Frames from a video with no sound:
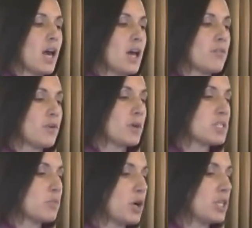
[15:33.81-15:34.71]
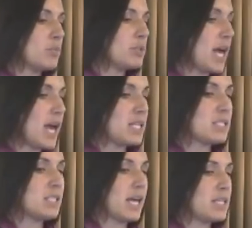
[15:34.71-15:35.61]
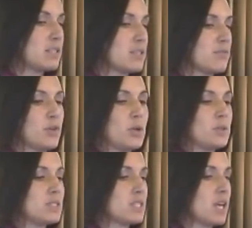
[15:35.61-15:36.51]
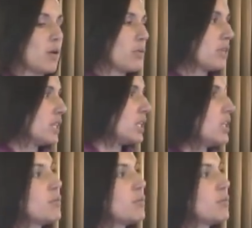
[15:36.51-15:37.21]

and focus more on the bland, light foods with little